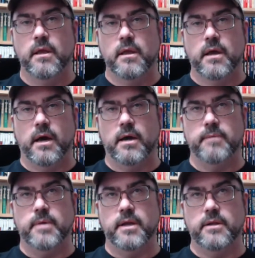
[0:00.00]

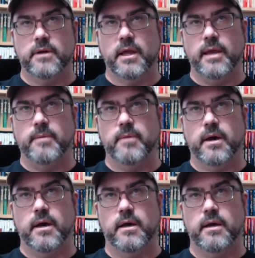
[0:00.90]
Another game
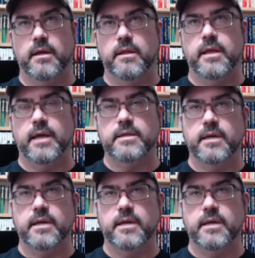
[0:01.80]
that